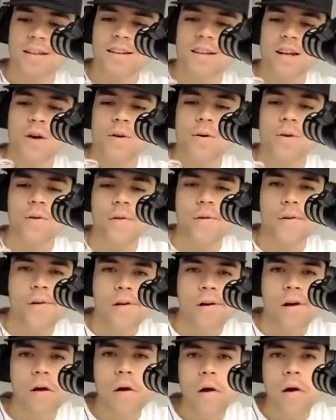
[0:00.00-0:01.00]

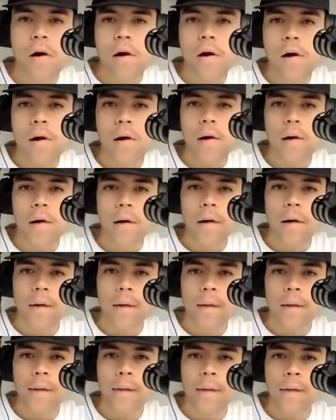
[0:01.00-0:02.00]

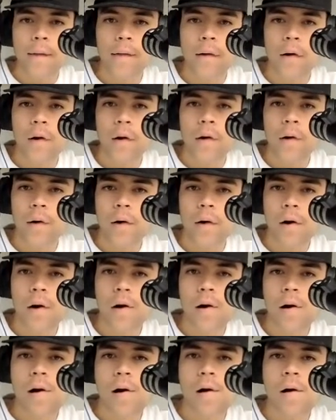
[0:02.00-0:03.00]

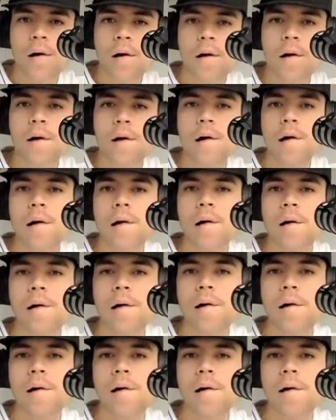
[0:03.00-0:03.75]
[no speech]